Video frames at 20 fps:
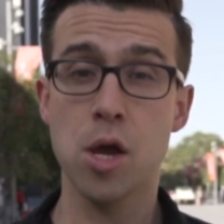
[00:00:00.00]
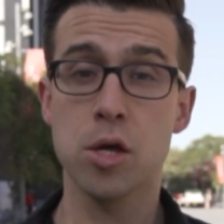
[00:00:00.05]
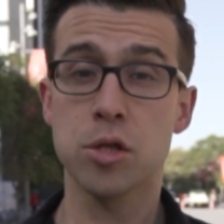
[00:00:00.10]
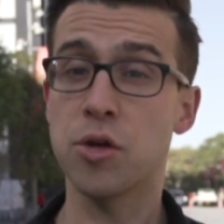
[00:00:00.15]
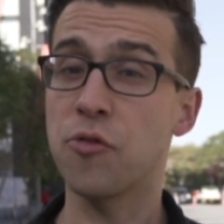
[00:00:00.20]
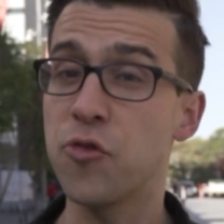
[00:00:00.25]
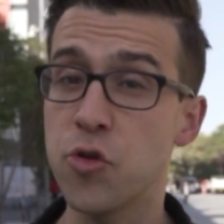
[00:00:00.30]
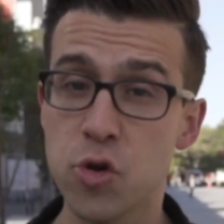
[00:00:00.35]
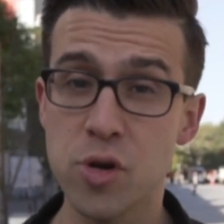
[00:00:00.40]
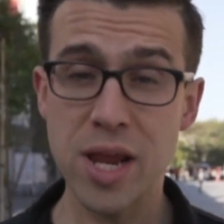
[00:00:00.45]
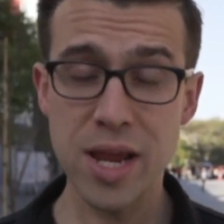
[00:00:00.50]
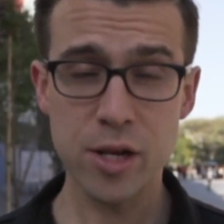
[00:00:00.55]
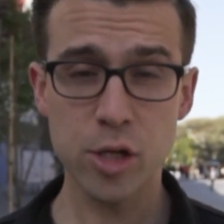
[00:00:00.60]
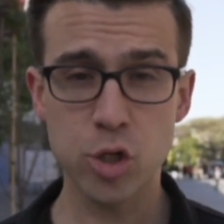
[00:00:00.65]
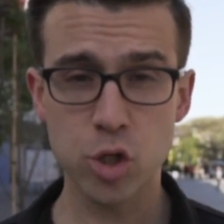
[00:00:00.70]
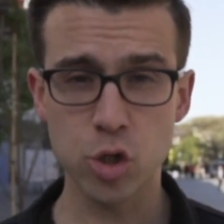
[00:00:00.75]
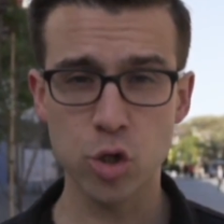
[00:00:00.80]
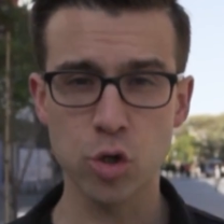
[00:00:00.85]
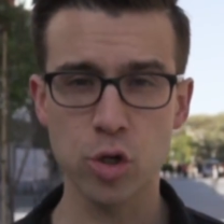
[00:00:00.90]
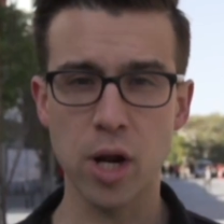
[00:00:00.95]
So if you need a
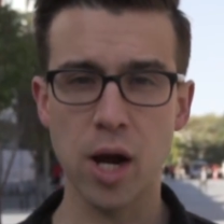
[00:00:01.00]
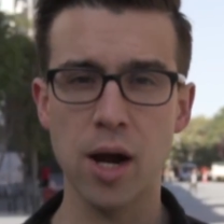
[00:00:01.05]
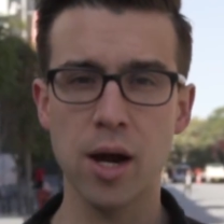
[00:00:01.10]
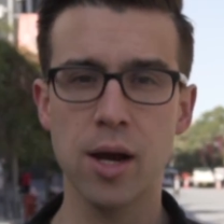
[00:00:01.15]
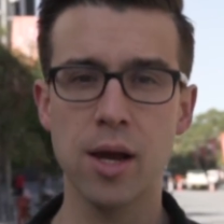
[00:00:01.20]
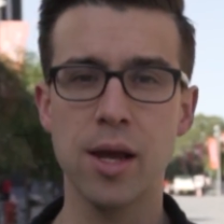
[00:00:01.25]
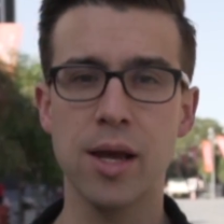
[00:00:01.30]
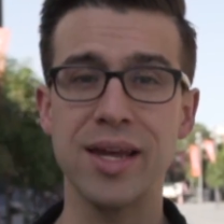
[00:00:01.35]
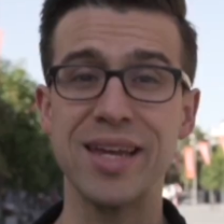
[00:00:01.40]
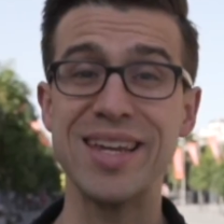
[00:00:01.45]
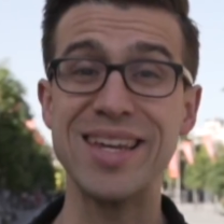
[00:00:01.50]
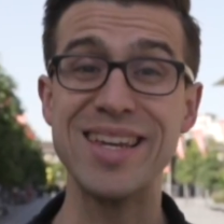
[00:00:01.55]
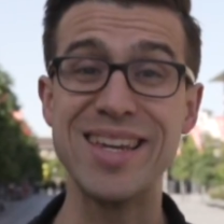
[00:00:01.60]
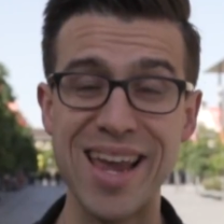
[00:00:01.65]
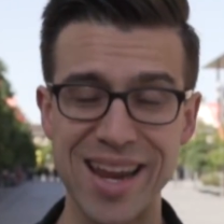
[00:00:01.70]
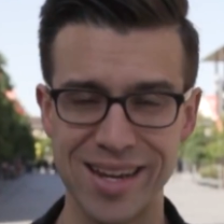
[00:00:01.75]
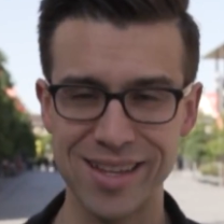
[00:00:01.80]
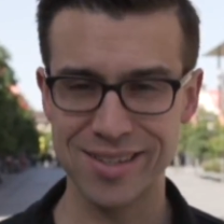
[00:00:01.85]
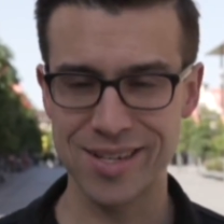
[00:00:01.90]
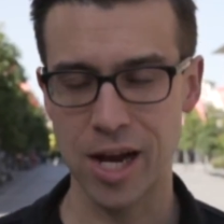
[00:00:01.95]
tutor,
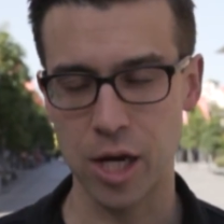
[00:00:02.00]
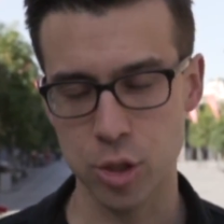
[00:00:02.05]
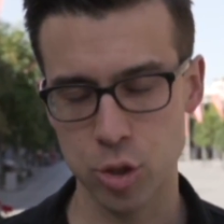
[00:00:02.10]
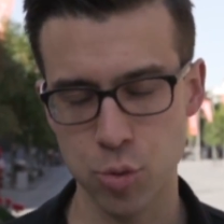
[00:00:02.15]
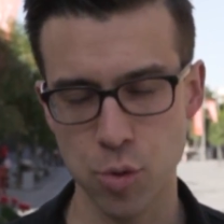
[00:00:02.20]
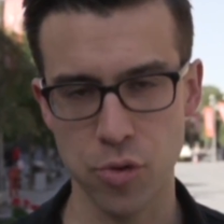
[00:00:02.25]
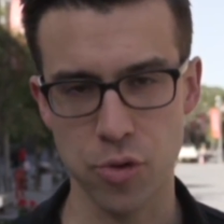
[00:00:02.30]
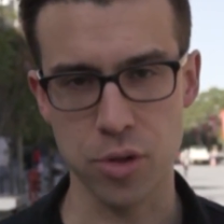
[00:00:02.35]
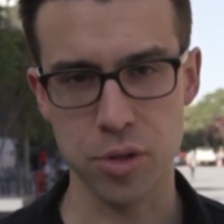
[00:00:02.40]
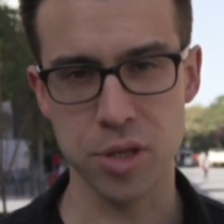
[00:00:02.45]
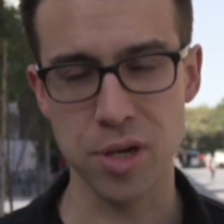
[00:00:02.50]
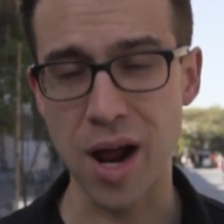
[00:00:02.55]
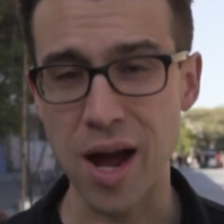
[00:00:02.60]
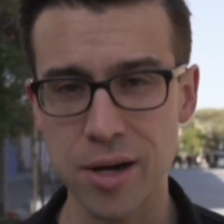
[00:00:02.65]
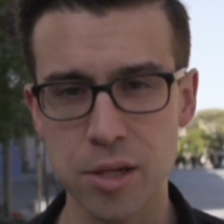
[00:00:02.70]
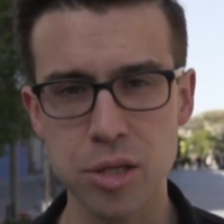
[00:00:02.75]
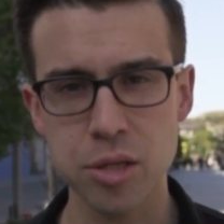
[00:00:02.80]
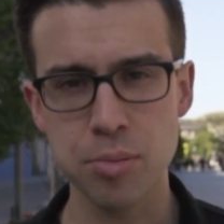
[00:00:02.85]
get in touch with us. At ATAR